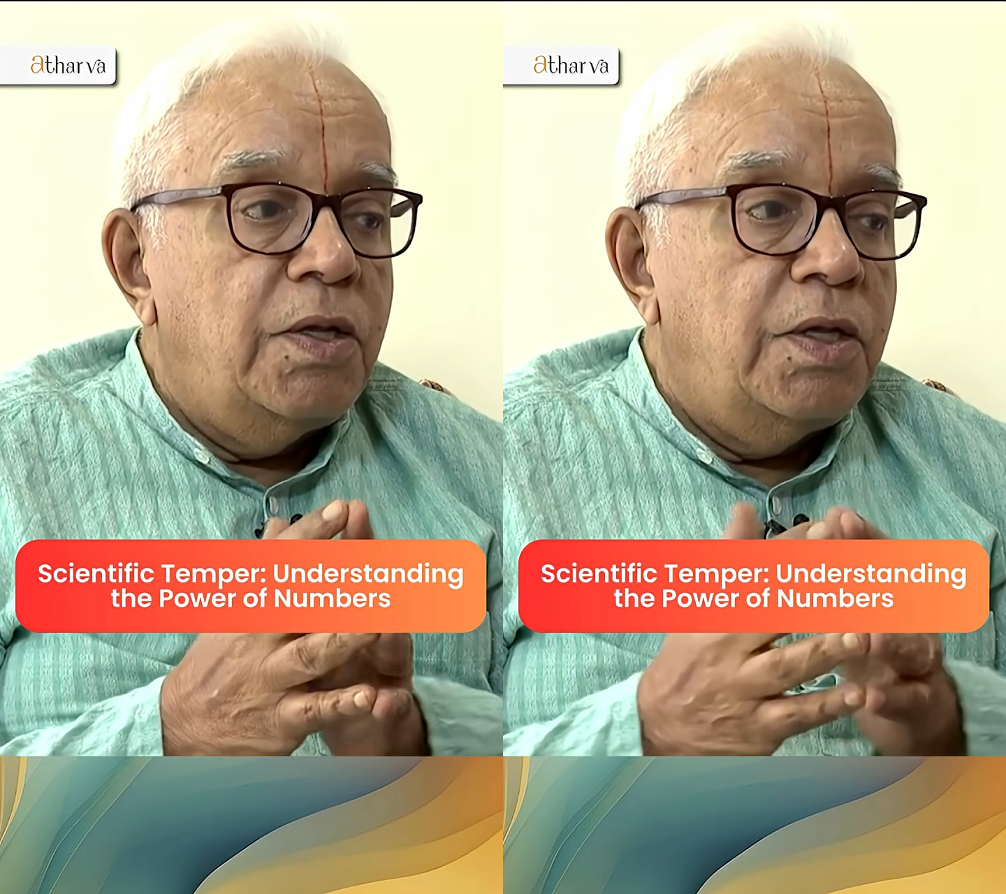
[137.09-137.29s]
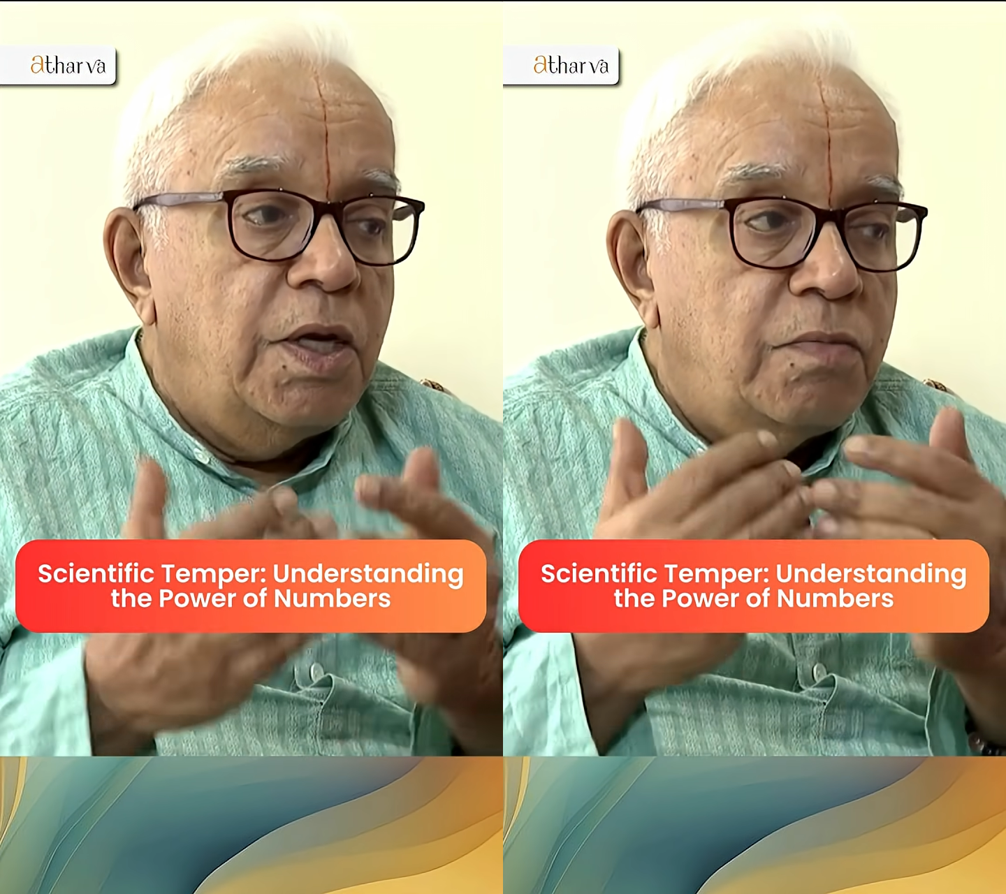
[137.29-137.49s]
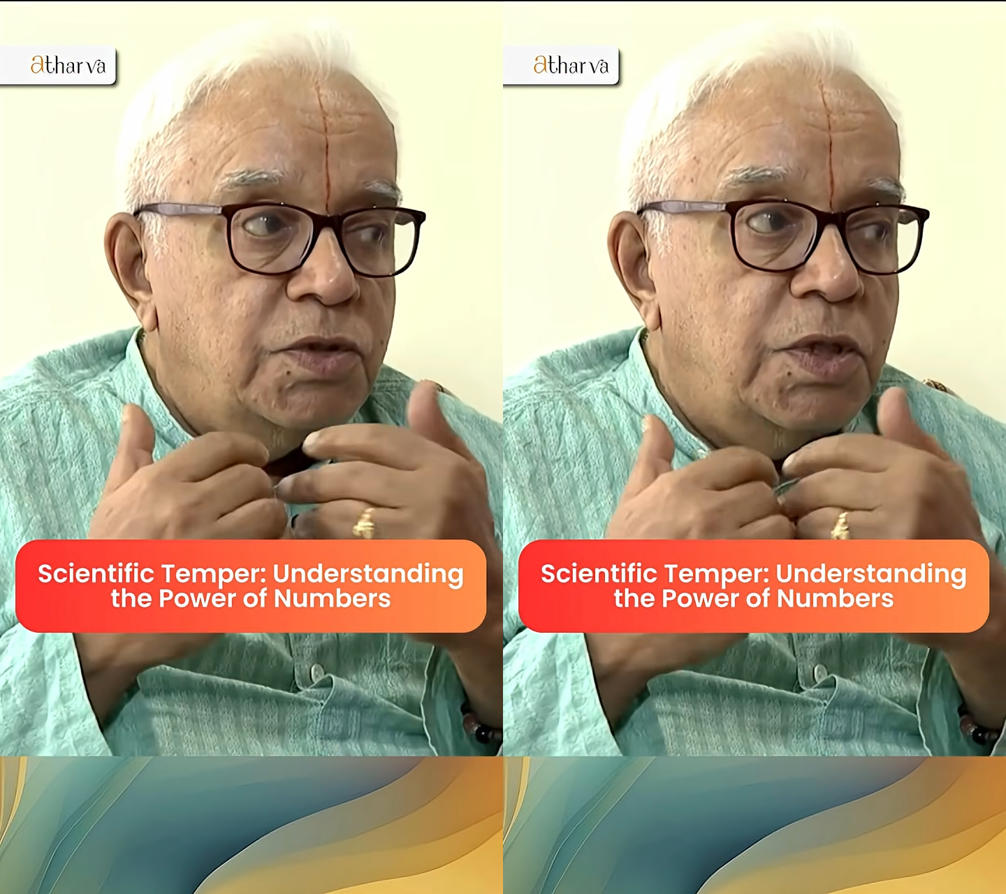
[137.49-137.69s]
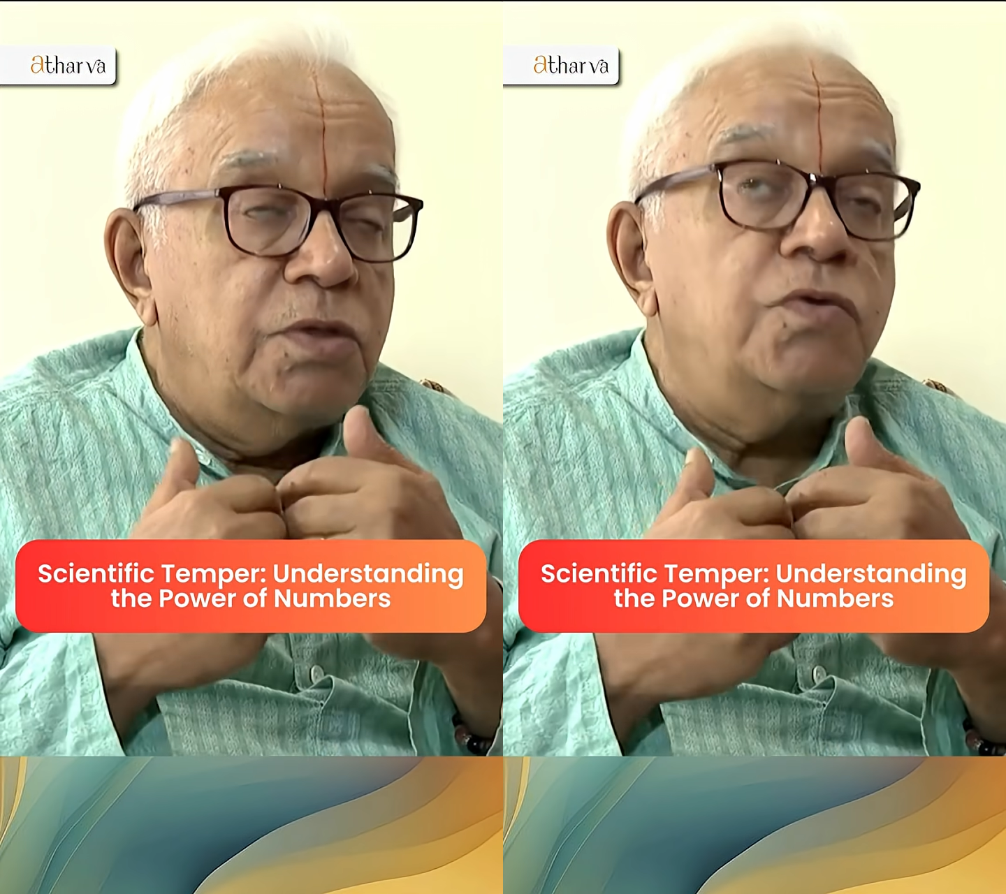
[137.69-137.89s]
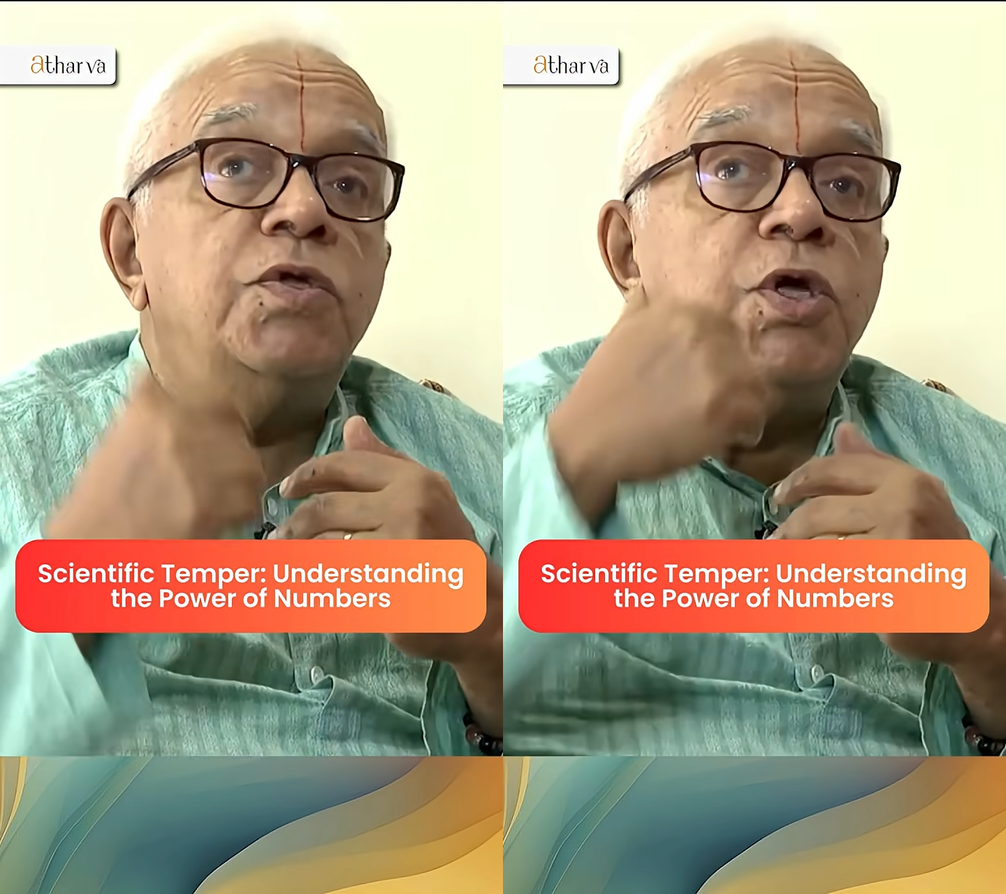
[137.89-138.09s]

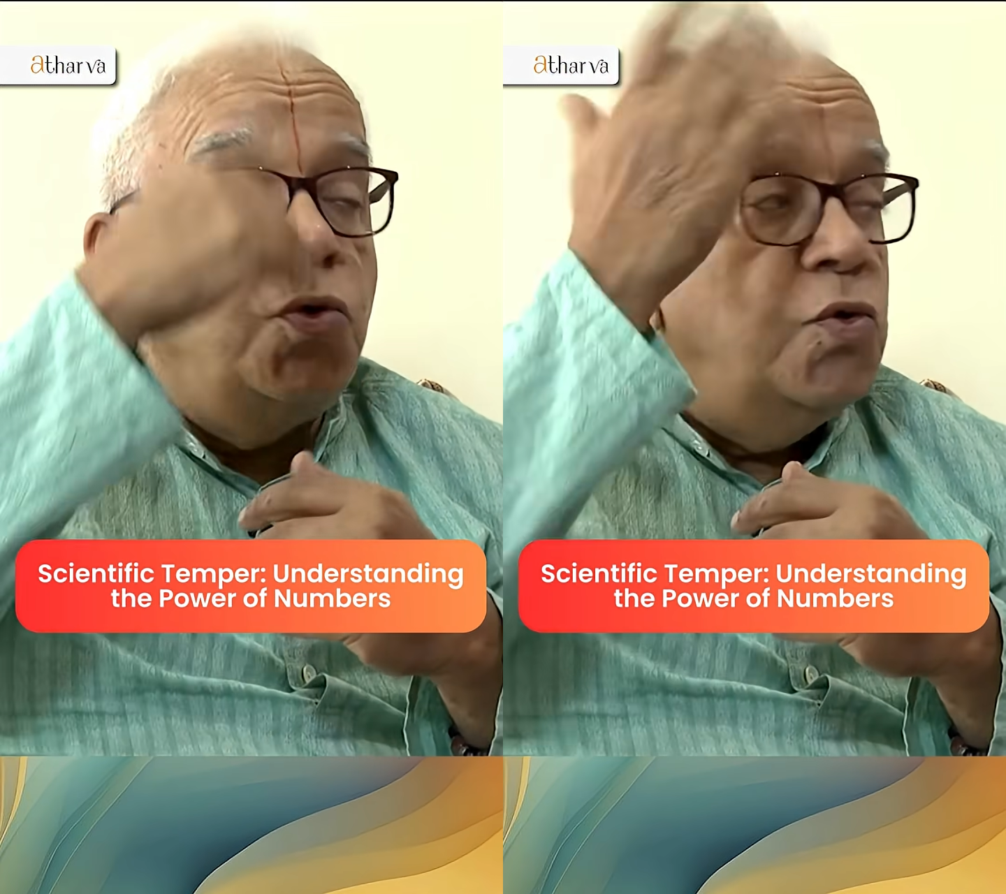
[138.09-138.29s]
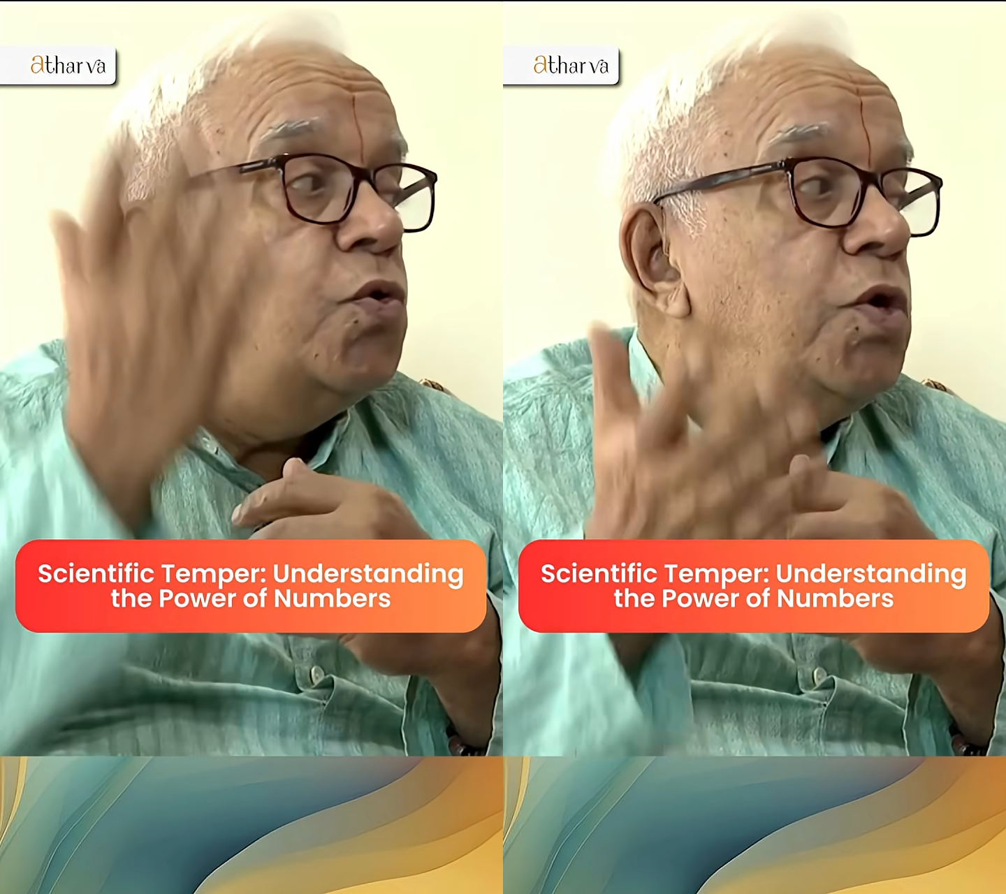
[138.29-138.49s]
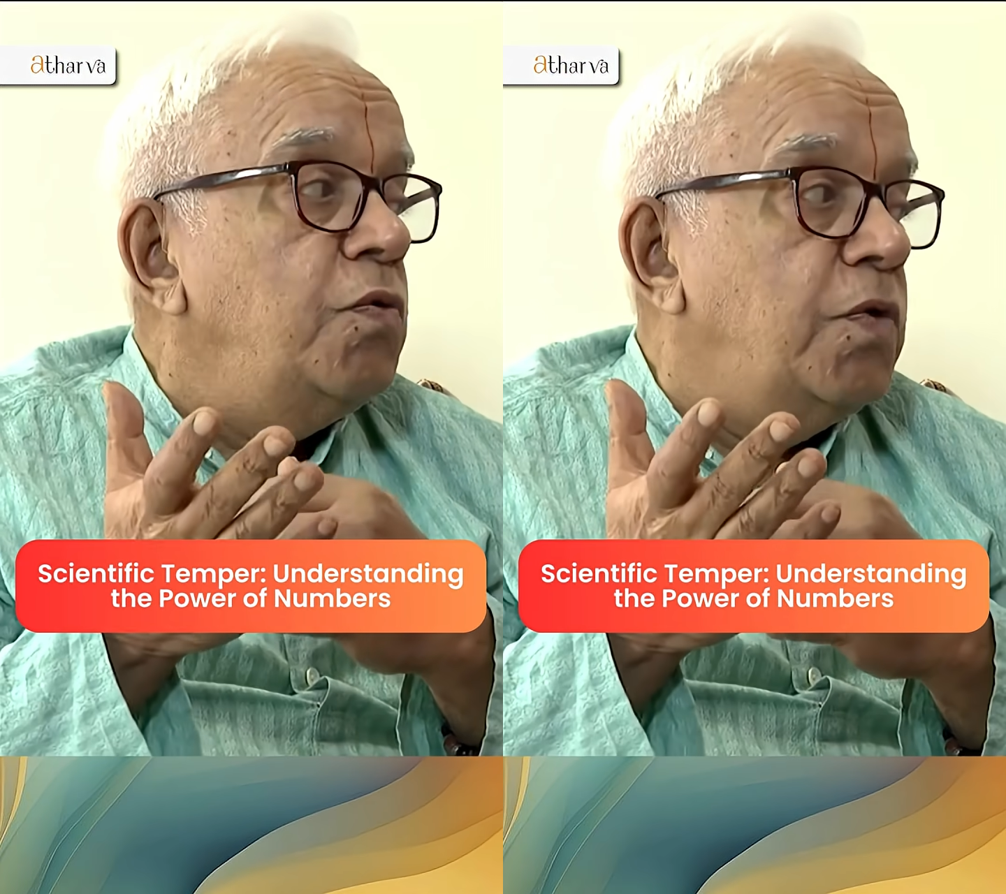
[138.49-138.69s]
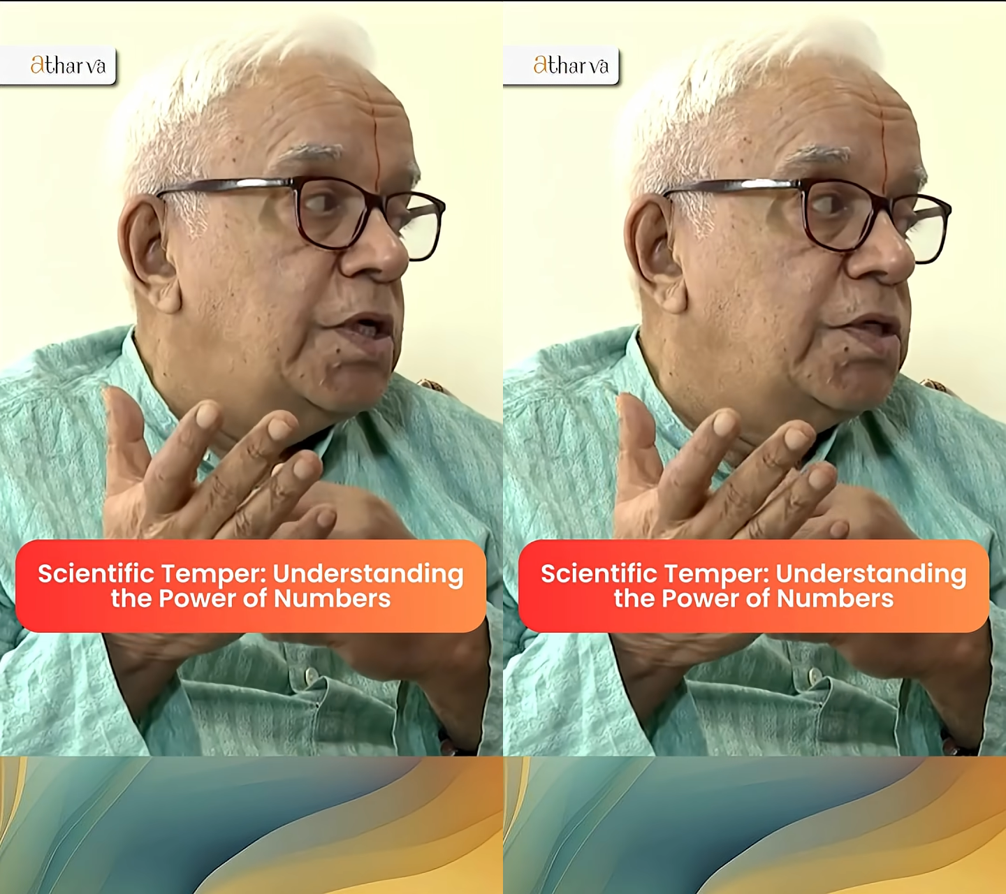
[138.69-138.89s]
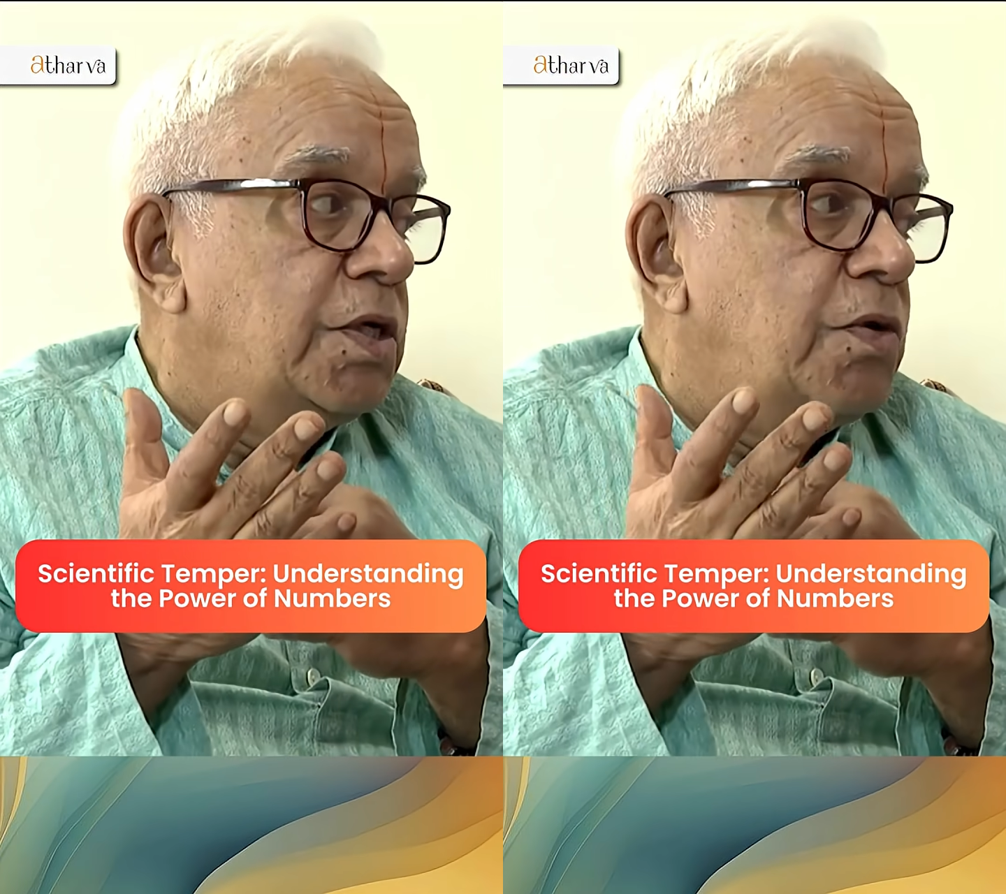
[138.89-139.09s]
themselves with the
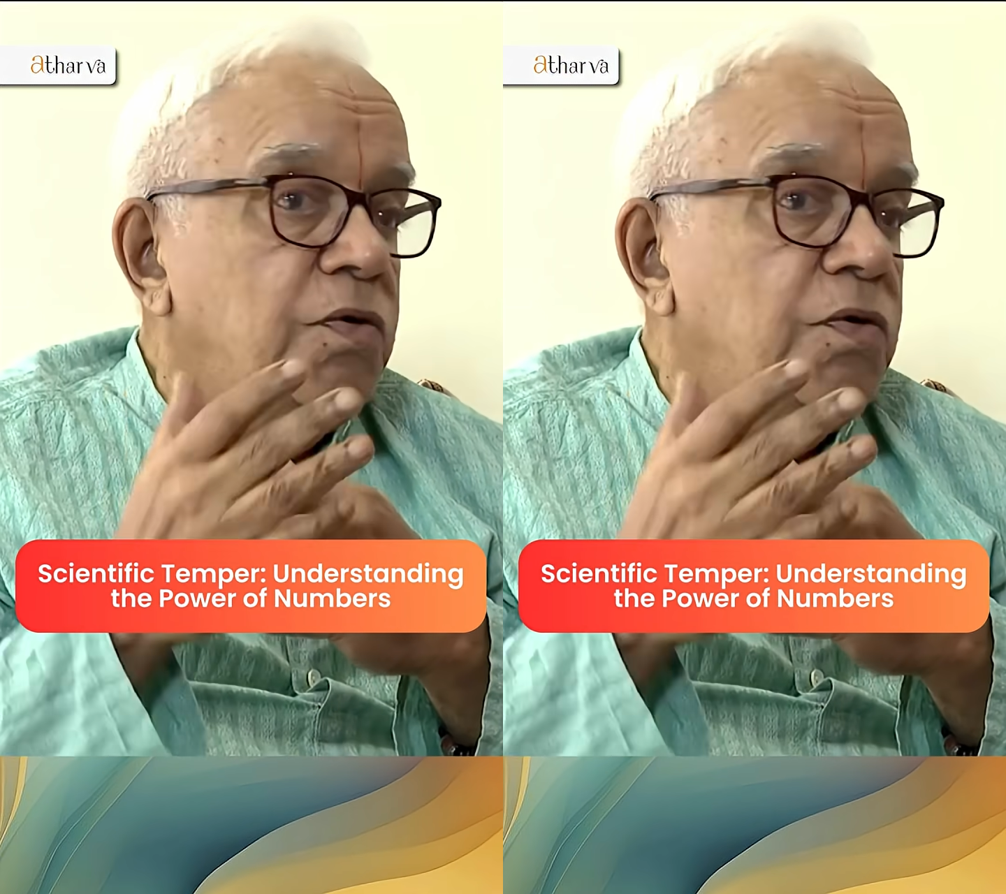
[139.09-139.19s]
universe,